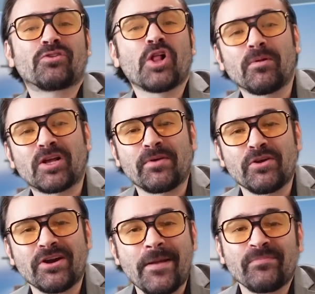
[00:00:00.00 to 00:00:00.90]
global
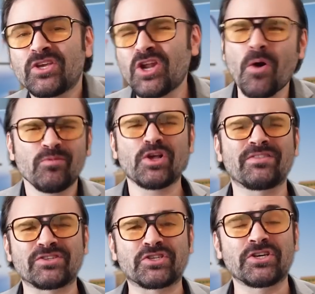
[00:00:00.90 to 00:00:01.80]
community. You know,
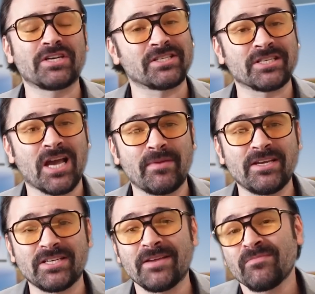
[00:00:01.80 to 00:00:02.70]
looking this good doesn't come
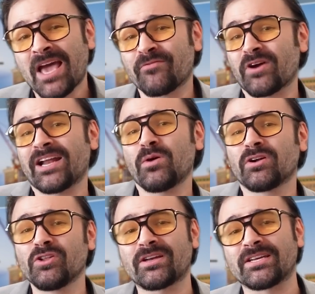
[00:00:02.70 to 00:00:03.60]
easy. And for
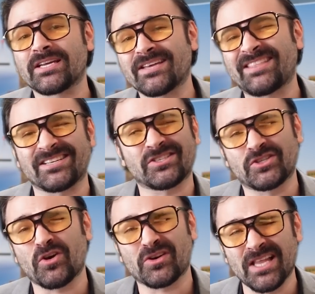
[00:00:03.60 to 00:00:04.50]
anyone looking to get that
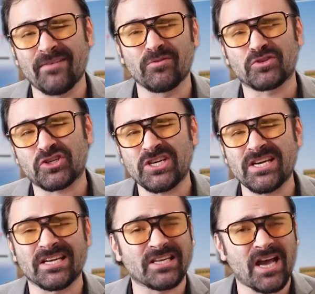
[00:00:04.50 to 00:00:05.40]
Stark level
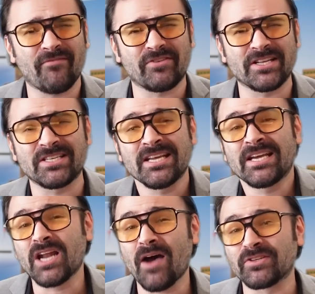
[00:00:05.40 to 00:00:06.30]
chic and confidence,
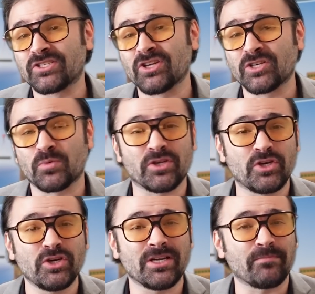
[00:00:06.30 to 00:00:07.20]
it often starts with
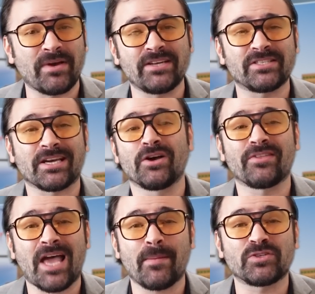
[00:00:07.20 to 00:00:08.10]
good and basic
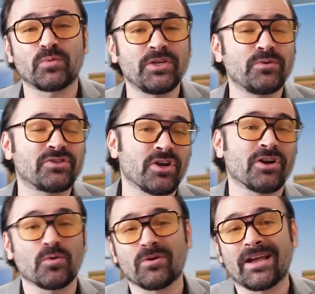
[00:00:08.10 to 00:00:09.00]
health habits when you
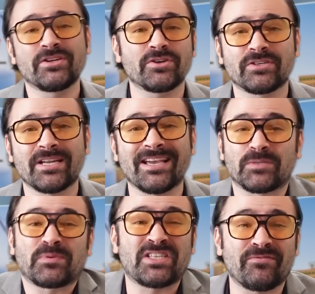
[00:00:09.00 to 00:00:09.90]
start or end your day,
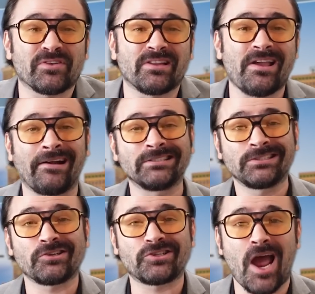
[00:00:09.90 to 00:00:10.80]
specifically
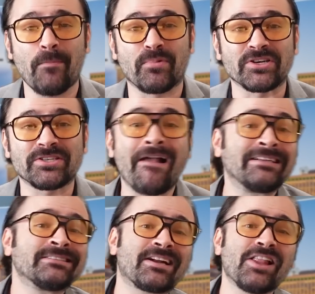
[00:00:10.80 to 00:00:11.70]
your chompers.
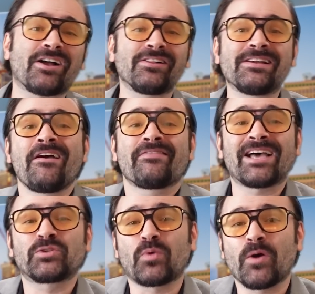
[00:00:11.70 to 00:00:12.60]
And luckily,
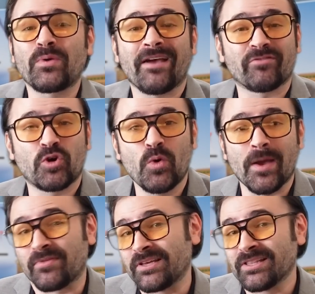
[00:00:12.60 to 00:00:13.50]
that's why we have
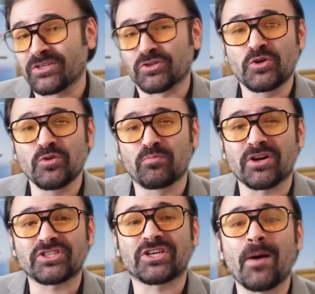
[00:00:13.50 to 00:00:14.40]
Quip, the electric
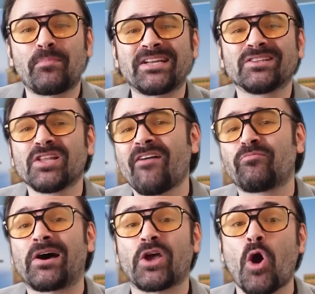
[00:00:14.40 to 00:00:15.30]
toothbrush company
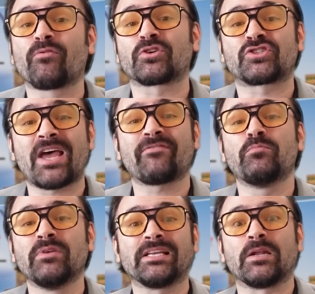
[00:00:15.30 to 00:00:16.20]
loved by over
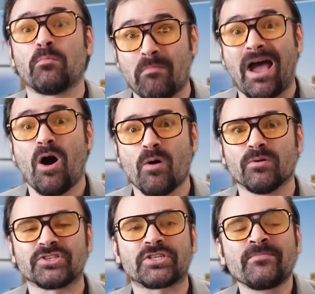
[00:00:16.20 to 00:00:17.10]
7 million
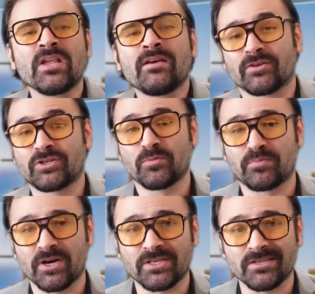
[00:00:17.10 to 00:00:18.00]
mouths. Their
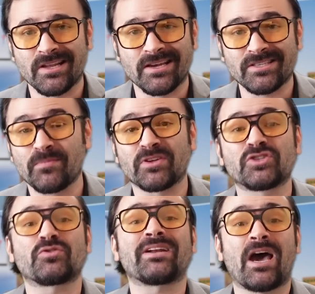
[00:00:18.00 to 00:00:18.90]
toothbrush is like something
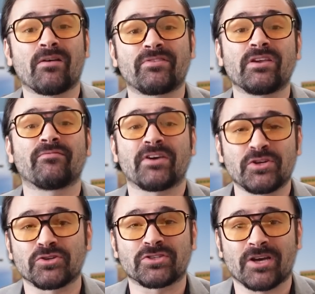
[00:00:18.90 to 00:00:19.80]
straight out of the
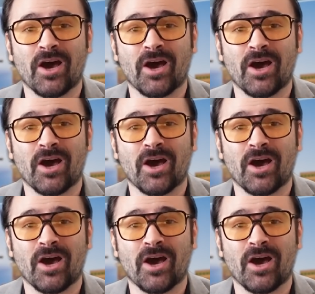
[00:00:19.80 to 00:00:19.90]
Avengers